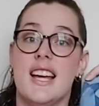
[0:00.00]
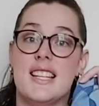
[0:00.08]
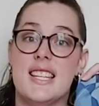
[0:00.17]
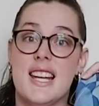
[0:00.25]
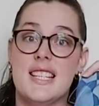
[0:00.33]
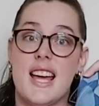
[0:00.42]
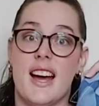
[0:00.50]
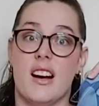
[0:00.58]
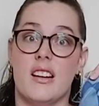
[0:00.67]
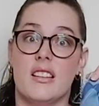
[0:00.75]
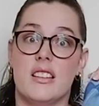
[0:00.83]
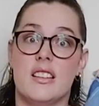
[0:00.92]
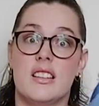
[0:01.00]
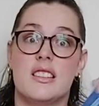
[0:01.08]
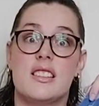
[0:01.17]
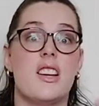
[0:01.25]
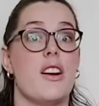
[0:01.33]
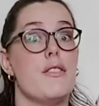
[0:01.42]
a tea towel,
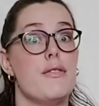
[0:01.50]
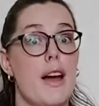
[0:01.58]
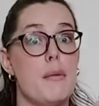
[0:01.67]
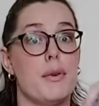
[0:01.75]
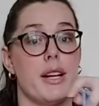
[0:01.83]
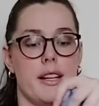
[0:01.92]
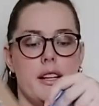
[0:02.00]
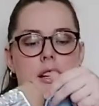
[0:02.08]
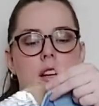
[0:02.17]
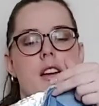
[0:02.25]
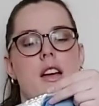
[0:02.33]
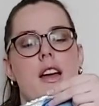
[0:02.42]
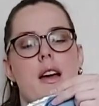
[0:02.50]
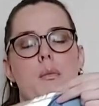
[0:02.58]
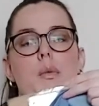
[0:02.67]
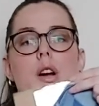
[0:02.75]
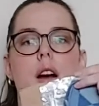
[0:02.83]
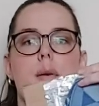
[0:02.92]
so fabric. And
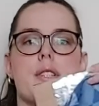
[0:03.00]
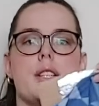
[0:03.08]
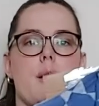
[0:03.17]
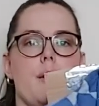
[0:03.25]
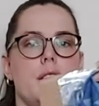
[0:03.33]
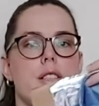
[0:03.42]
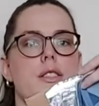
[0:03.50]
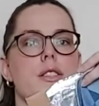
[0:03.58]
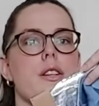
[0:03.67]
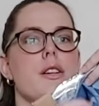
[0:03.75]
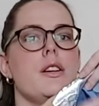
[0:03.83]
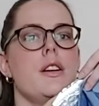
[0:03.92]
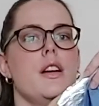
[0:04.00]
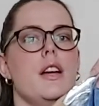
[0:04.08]
what I was going to do